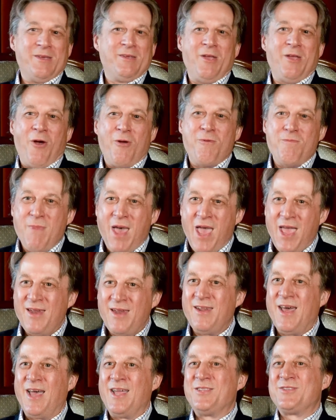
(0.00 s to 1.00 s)

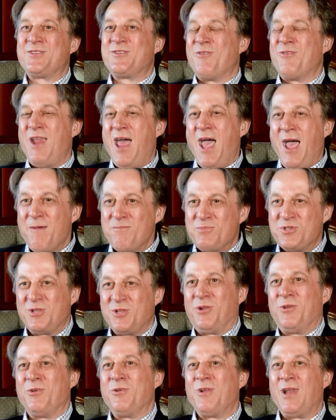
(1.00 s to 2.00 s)
mandates are an
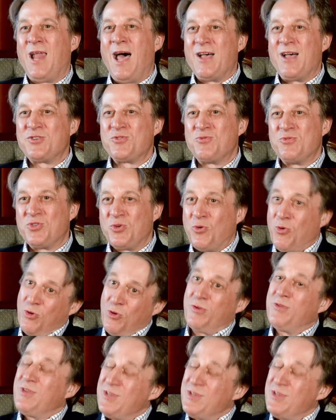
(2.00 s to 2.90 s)
absolute last resort.